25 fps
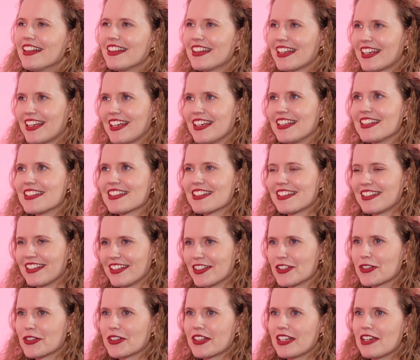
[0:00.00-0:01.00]
The kids
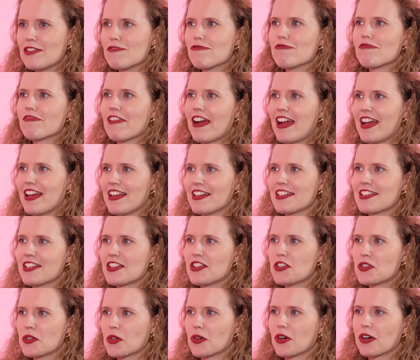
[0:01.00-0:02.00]
literally ran to the
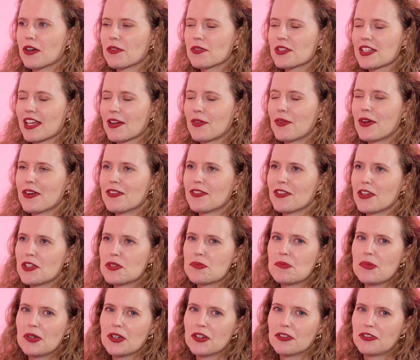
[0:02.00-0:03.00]
door. It was like one of those
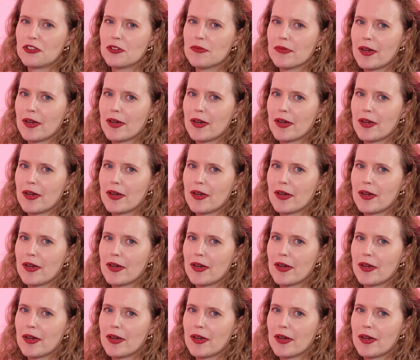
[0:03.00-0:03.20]
beautiful